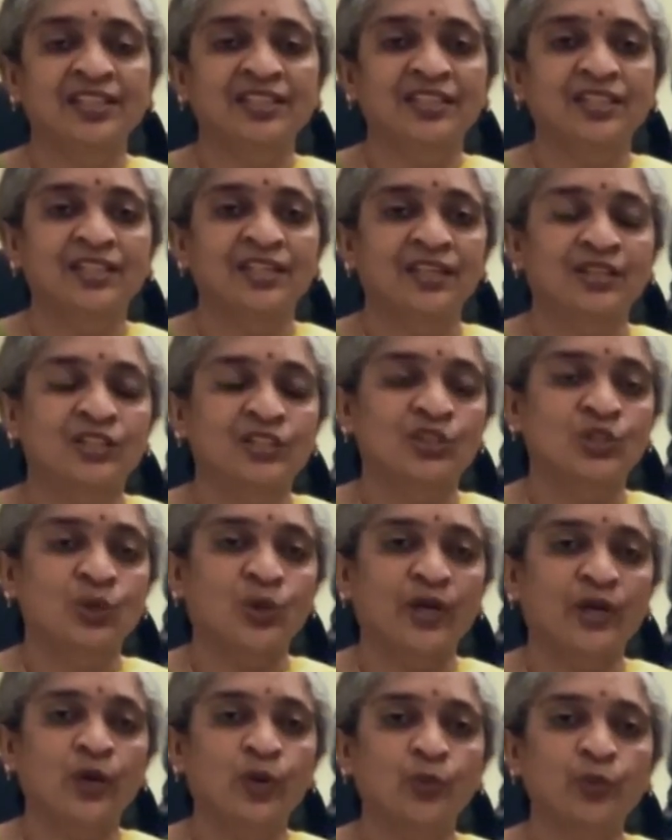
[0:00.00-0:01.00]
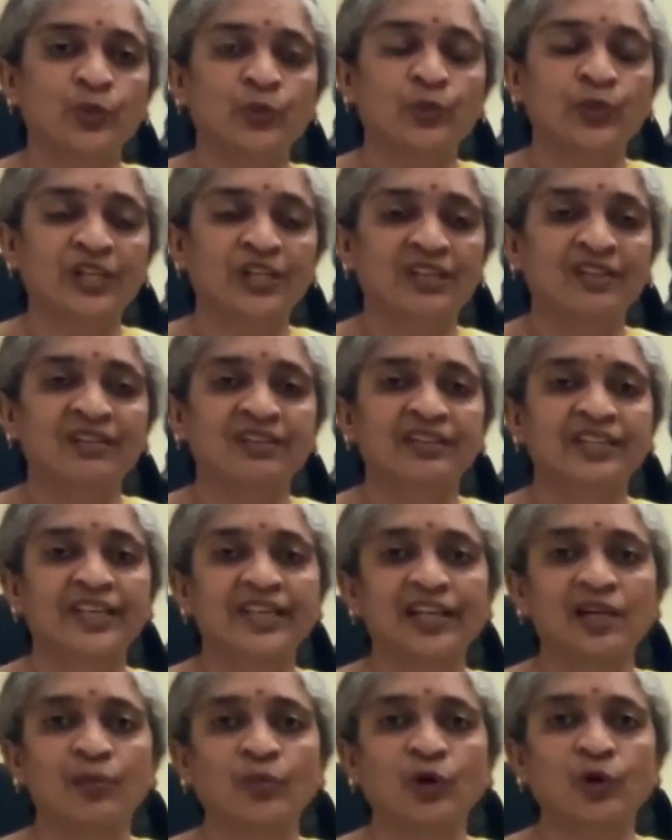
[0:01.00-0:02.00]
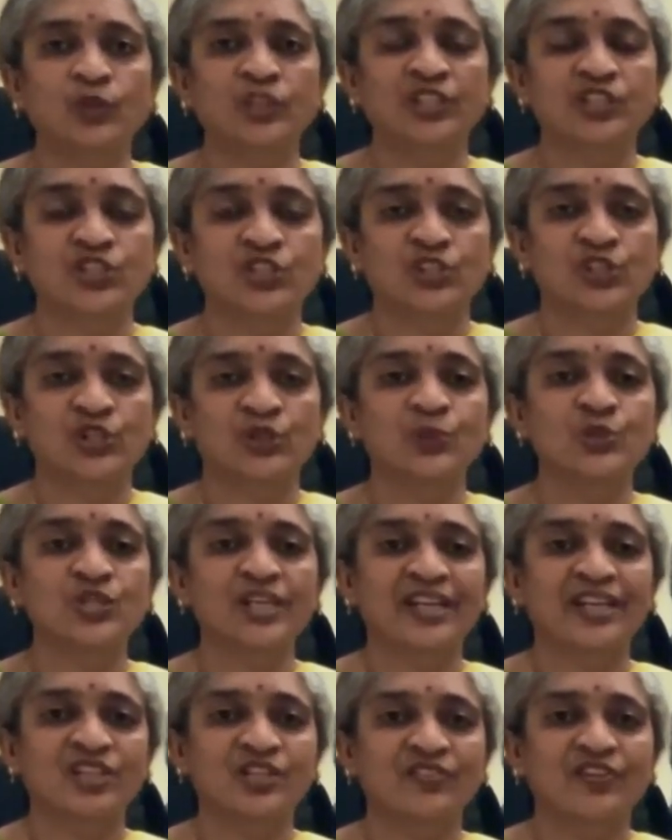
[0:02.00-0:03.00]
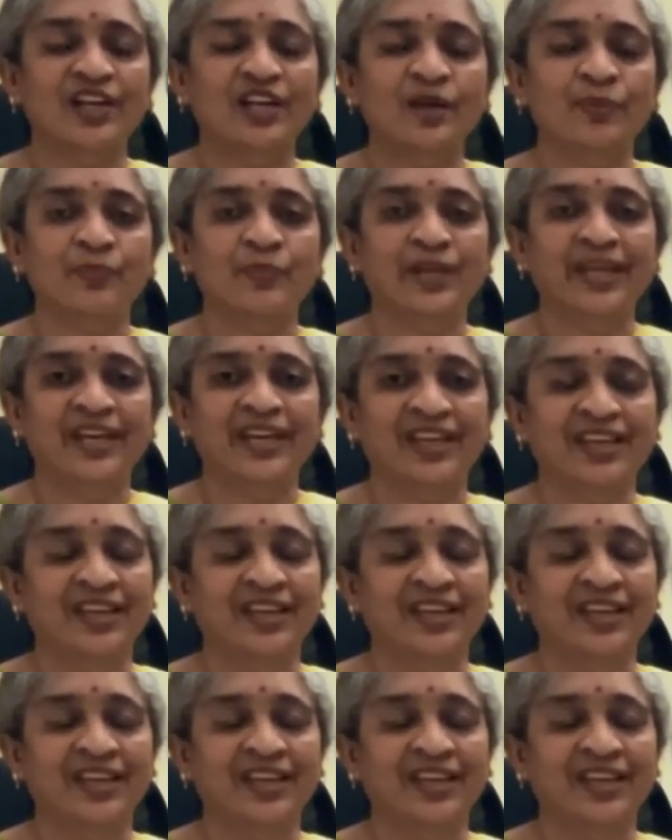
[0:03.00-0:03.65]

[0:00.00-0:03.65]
So I hope you will think about these issues and develop a